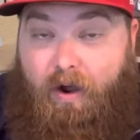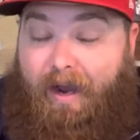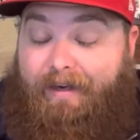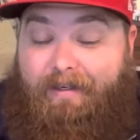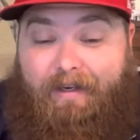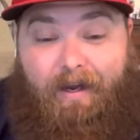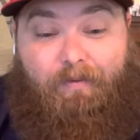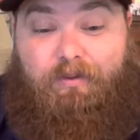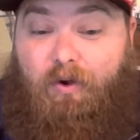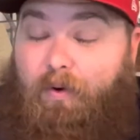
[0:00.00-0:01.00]
I
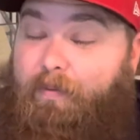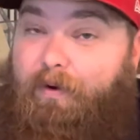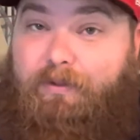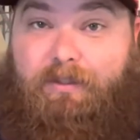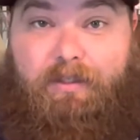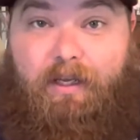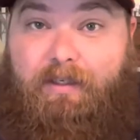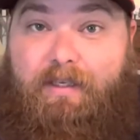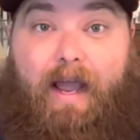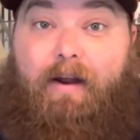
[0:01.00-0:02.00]
was almost
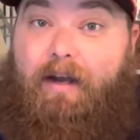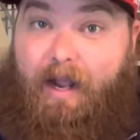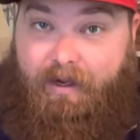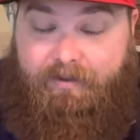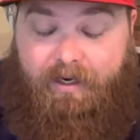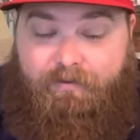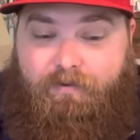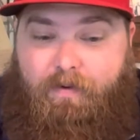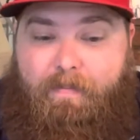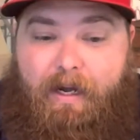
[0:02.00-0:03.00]
down and out there
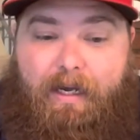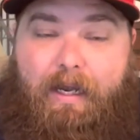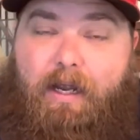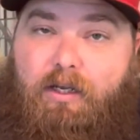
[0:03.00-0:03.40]
for a minute.